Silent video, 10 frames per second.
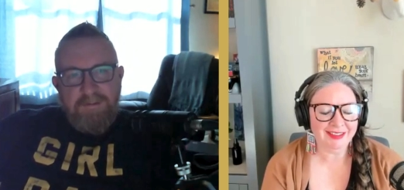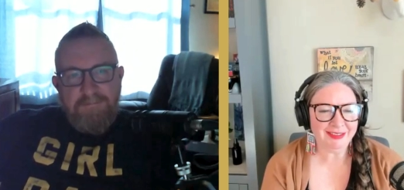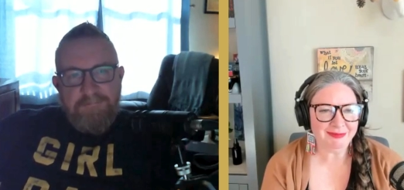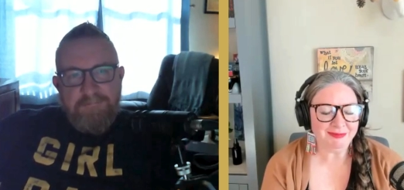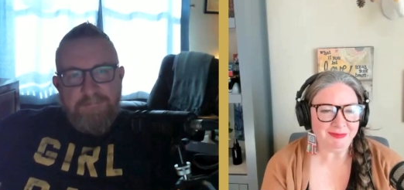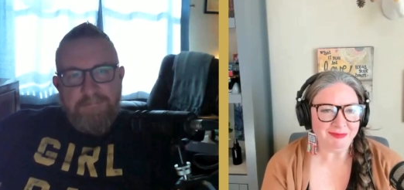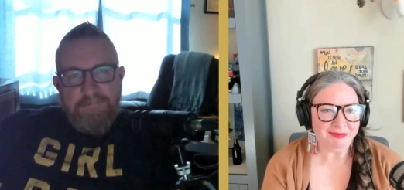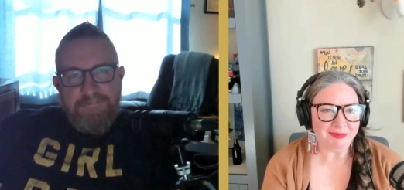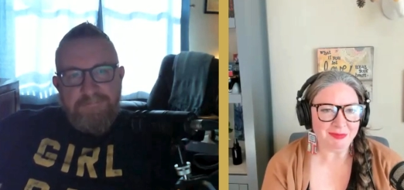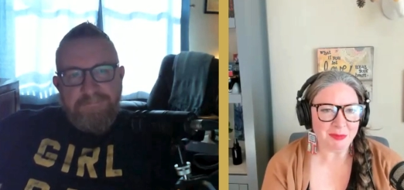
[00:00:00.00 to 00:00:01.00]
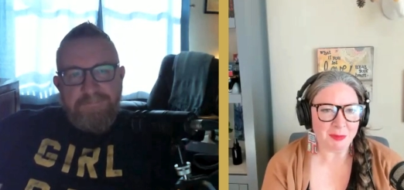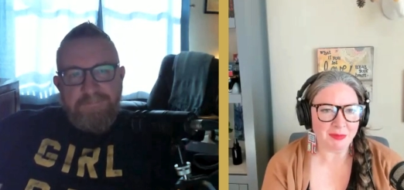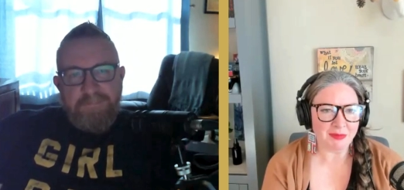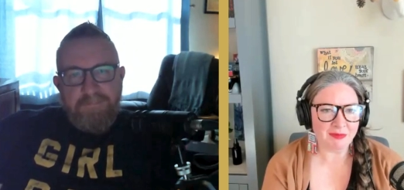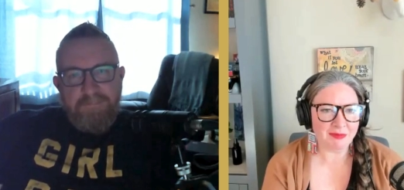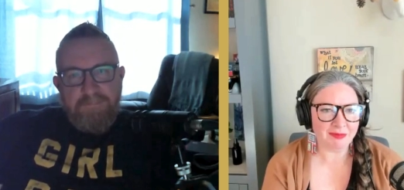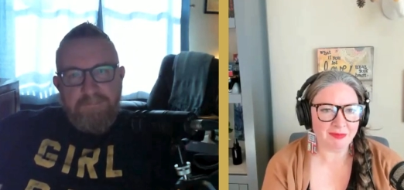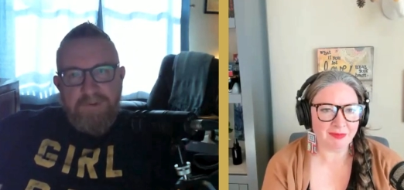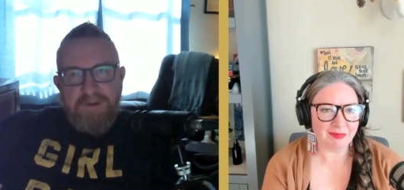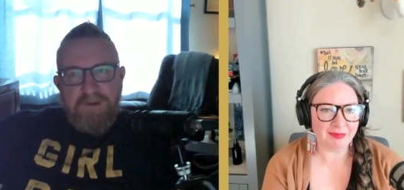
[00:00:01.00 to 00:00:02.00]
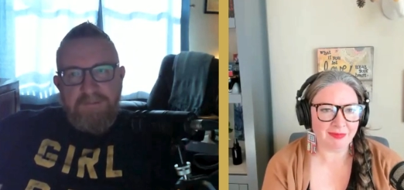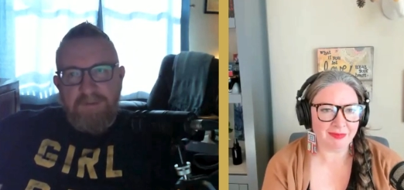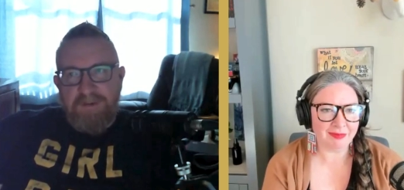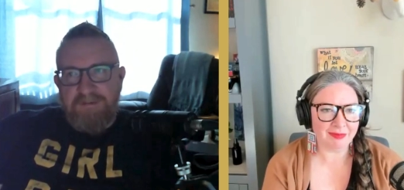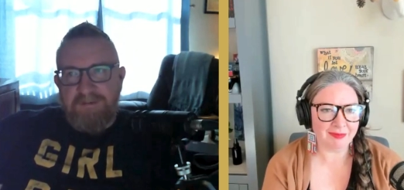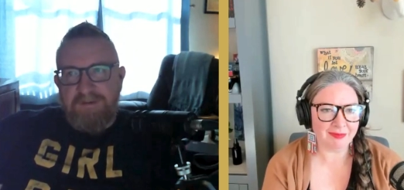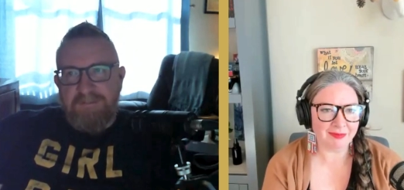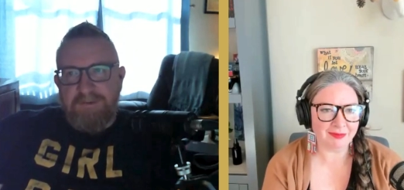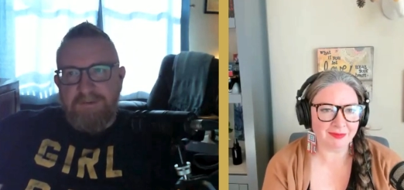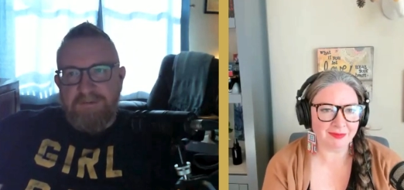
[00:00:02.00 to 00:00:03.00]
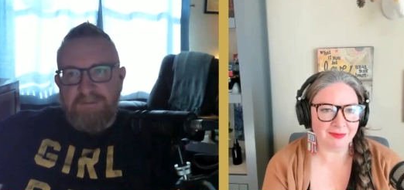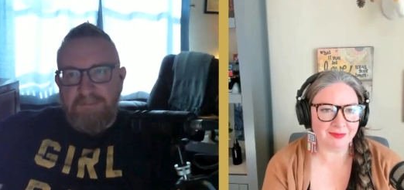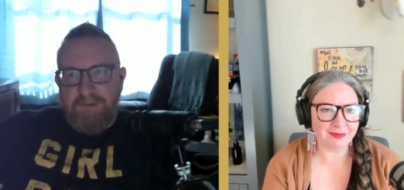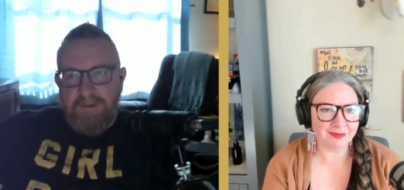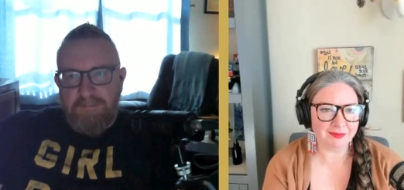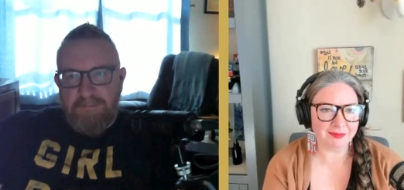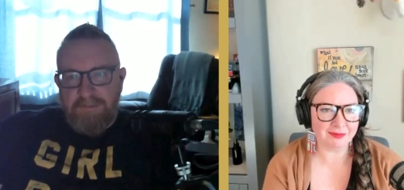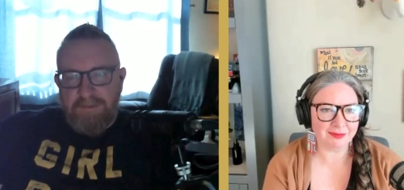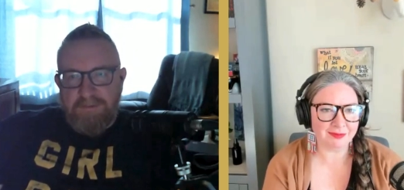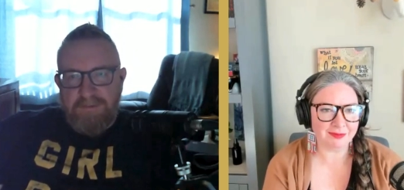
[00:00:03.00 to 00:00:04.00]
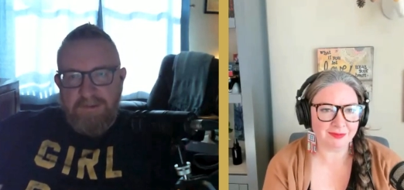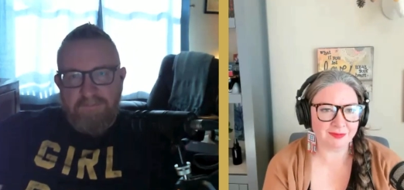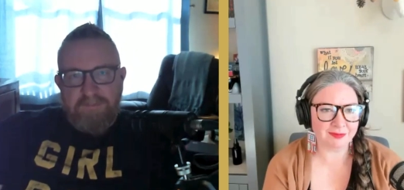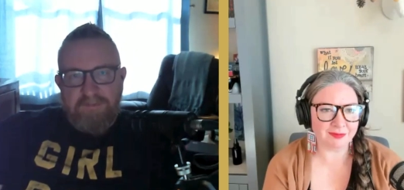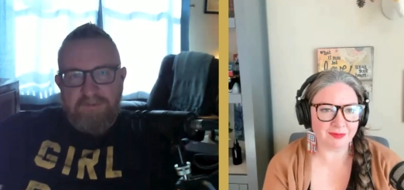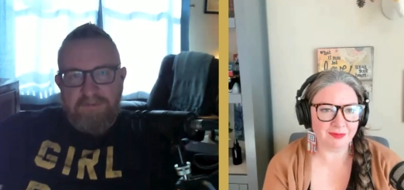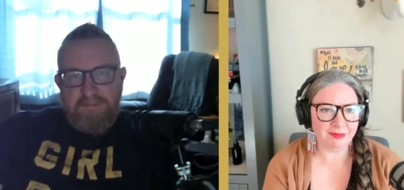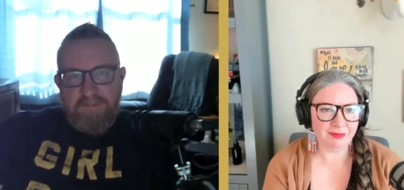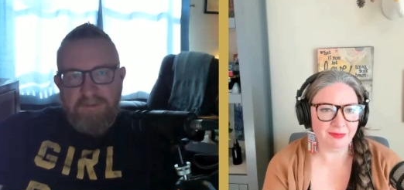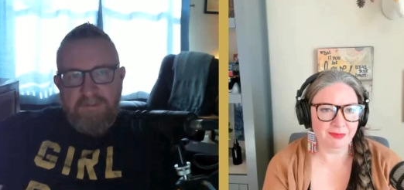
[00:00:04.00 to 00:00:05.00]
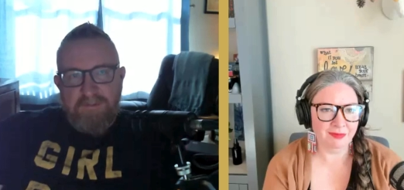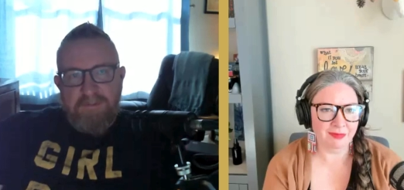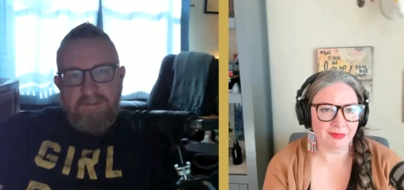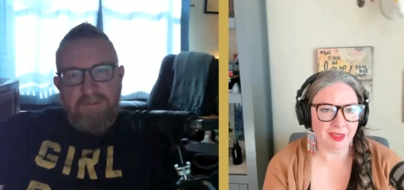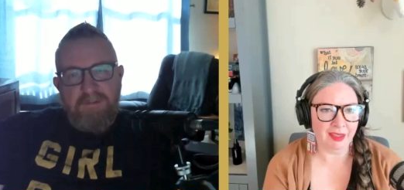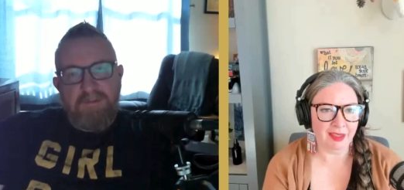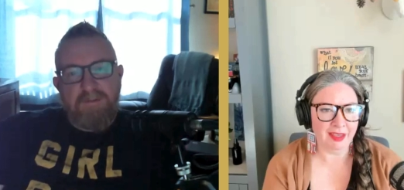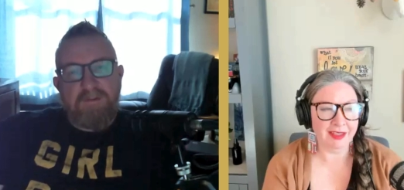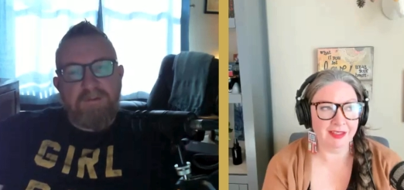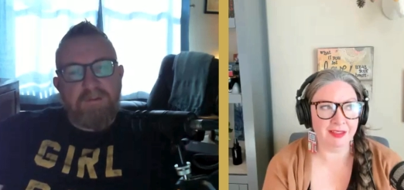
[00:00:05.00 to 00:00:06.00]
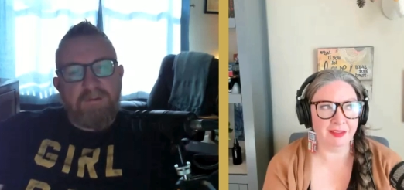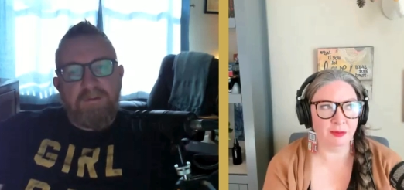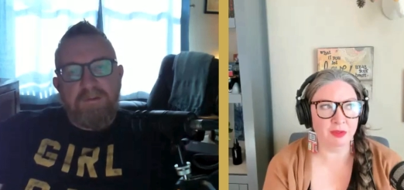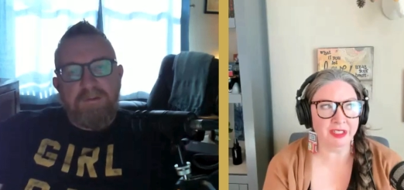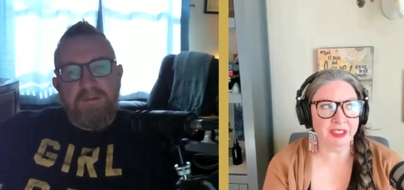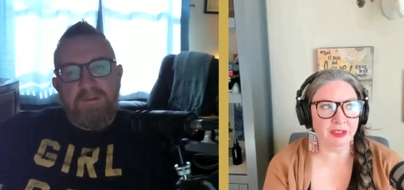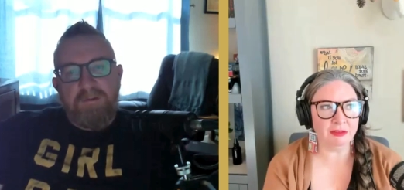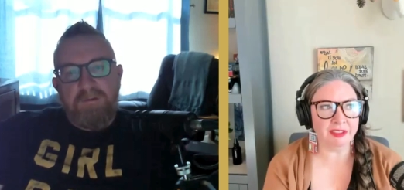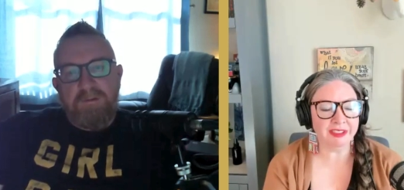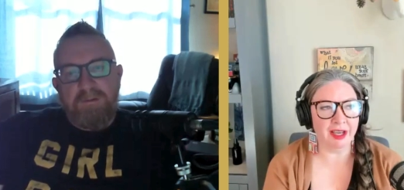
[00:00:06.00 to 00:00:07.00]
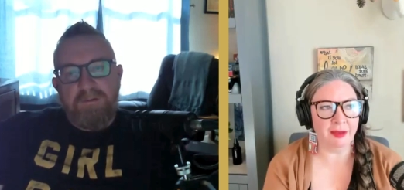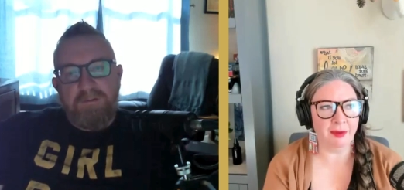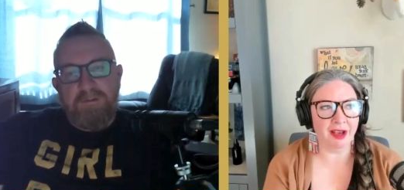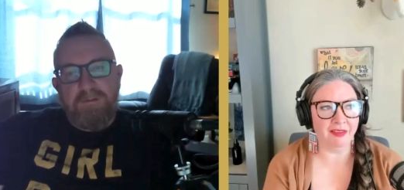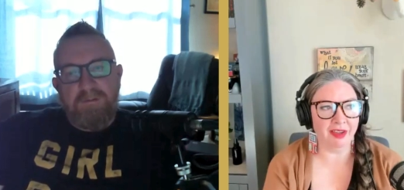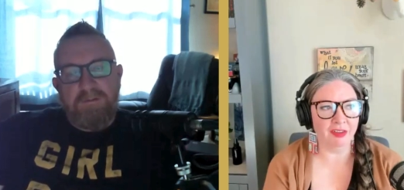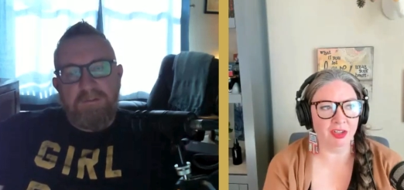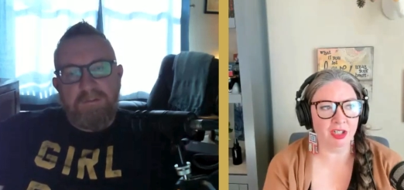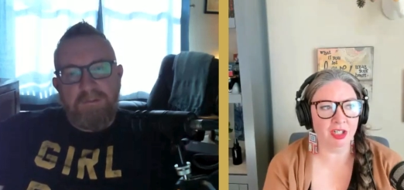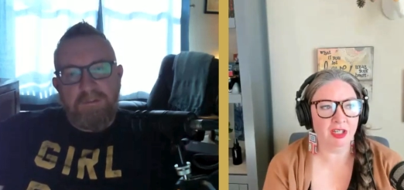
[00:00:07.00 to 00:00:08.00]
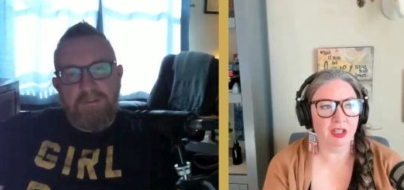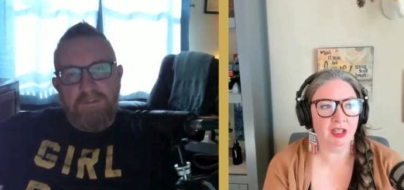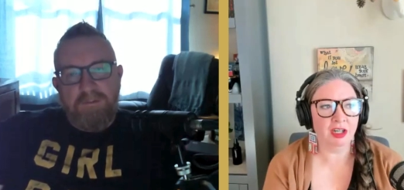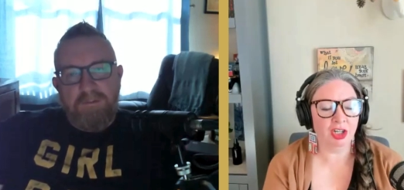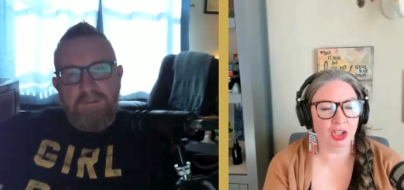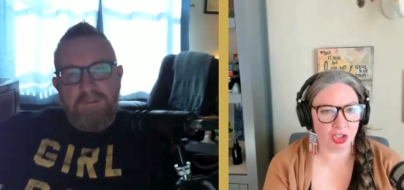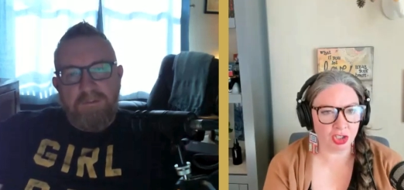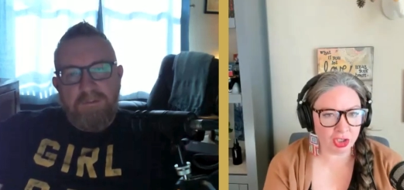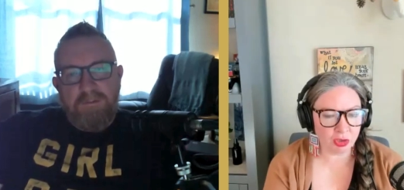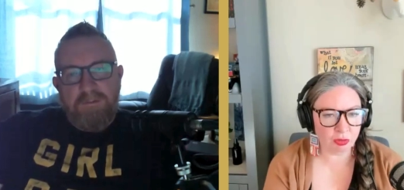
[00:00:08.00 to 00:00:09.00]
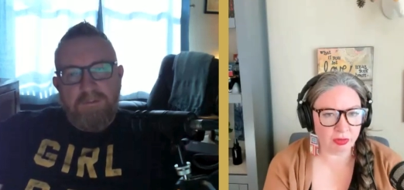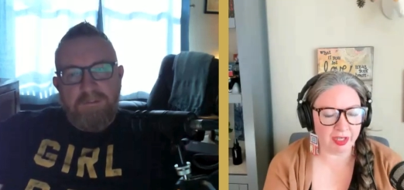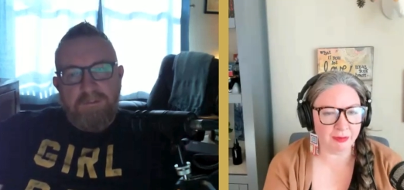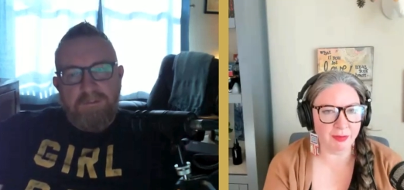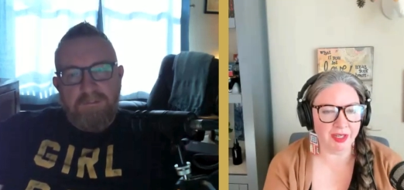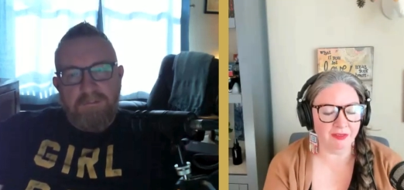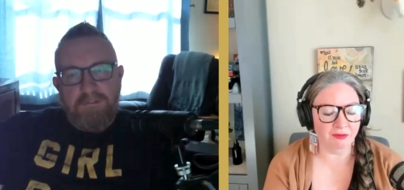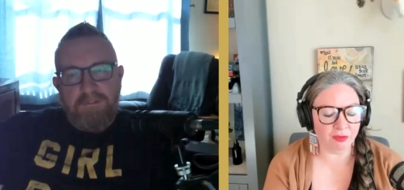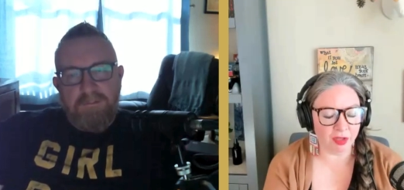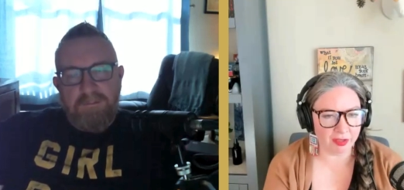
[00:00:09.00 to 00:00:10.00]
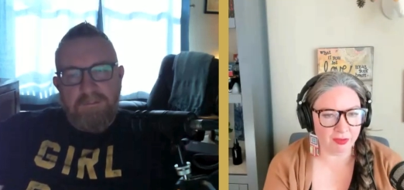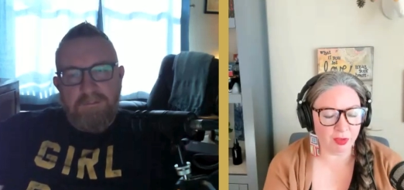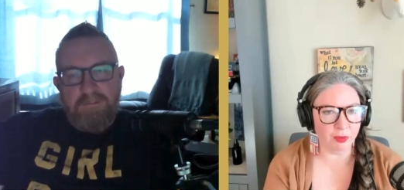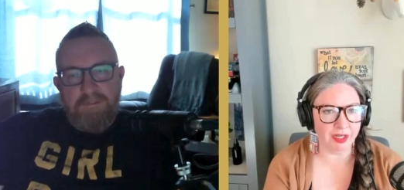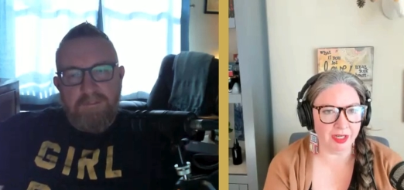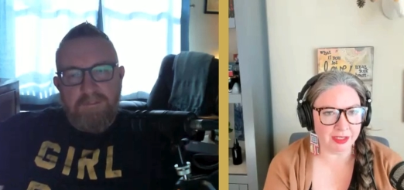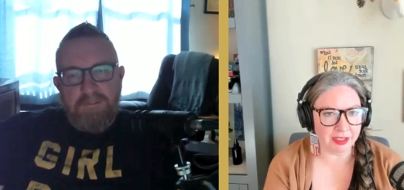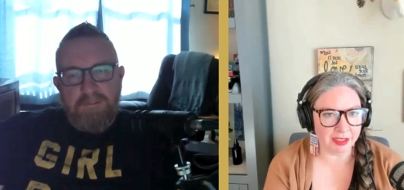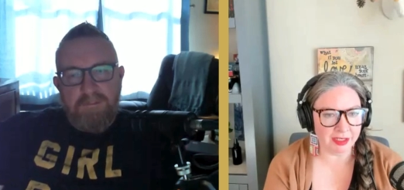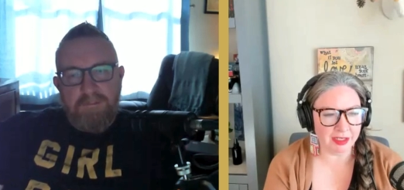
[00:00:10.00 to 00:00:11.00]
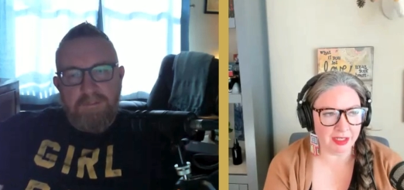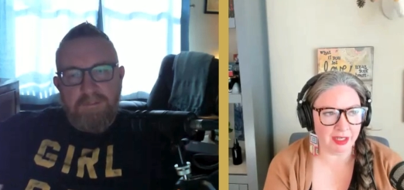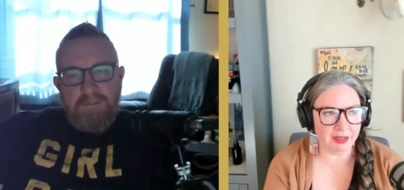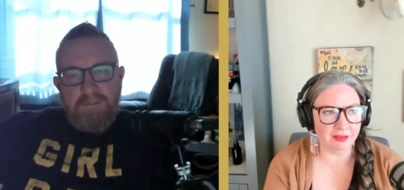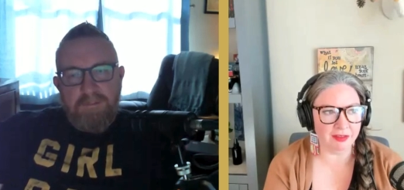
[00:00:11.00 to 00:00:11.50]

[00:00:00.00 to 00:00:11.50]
Speaker 1: Um but I'm glad you did because then we had a pretty good conversation about it.
Speaker 2: It's the one and only time I've ever hurt you and been in front of you when I did it and